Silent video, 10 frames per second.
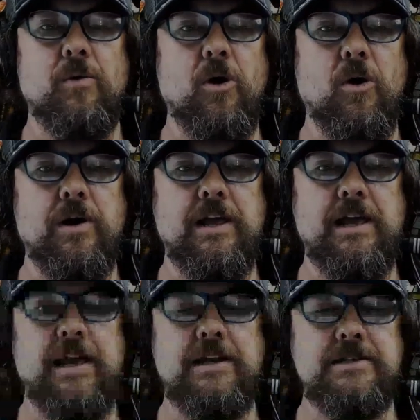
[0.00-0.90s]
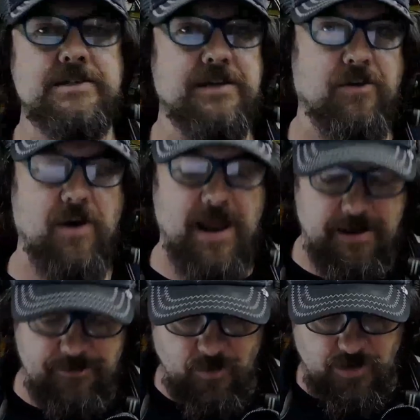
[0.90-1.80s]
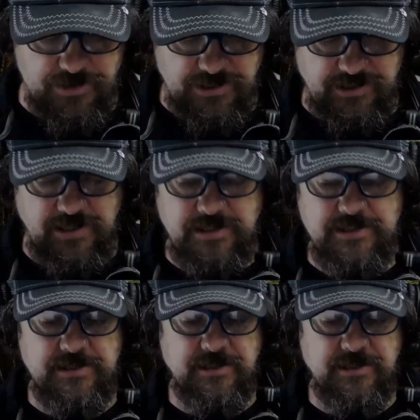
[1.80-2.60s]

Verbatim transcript: on Instagram watching this,